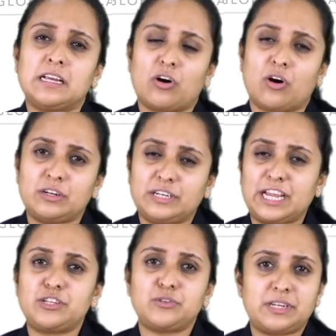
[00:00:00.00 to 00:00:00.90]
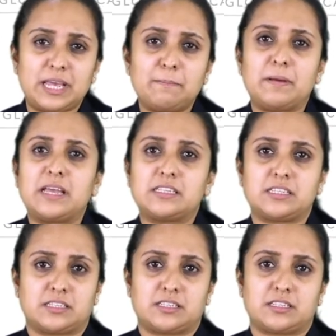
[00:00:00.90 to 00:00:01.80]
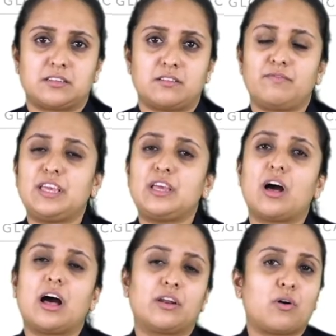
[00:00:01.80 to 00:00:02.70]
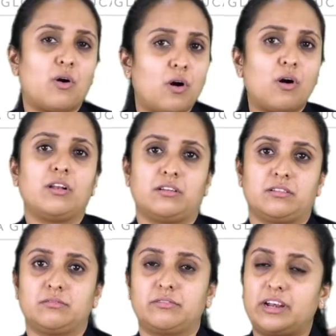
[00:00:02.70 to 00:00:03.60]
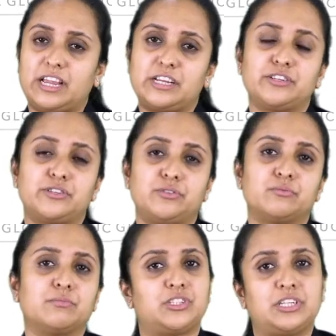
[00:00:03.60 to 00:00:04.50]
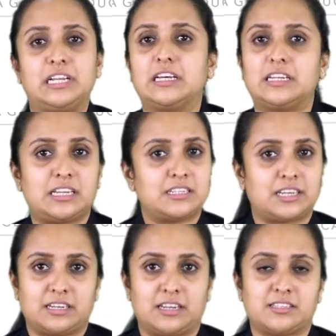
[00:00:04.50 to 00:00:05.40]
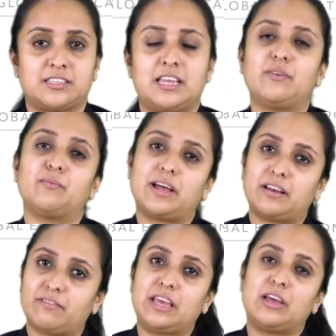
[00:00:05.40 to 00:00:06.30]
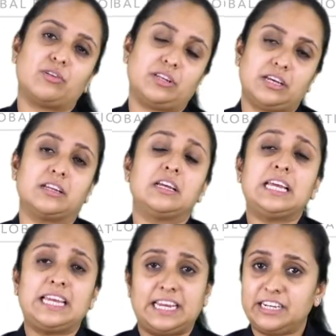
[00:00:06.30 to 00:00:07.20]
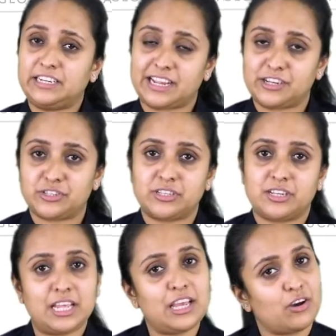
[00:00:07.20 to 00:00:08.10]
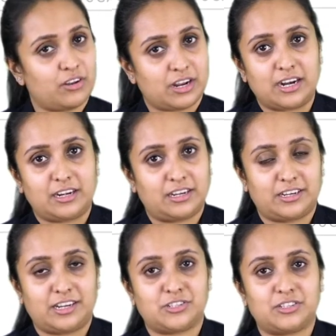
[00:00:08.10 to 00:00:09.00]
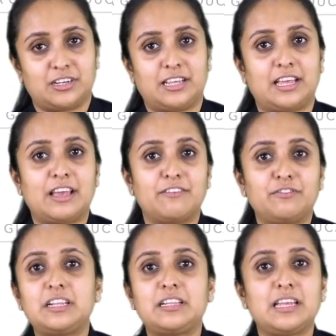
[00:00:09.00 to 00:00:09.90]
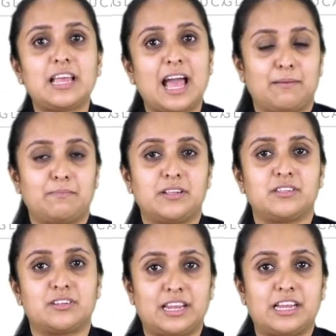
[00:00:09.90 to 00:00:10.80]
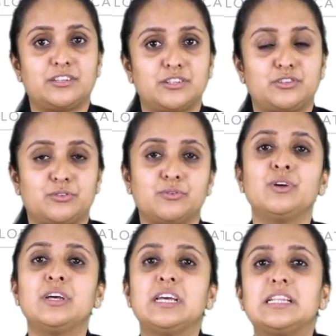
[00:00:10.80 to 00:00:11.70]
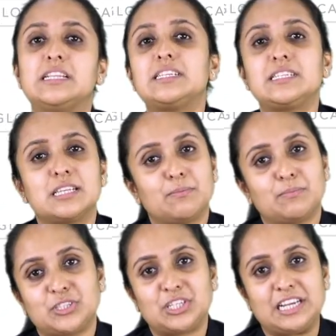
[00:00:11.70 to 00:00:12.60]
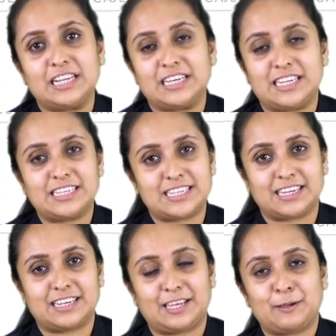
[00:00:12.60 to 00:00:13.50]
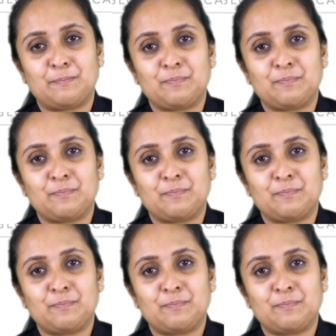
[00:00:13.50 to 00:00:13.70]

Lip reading: on day-to-day basis, we are all related to machine learning techniques in one way or the other, intentionally or unintentionally. Everything happens related to this machine learning technique.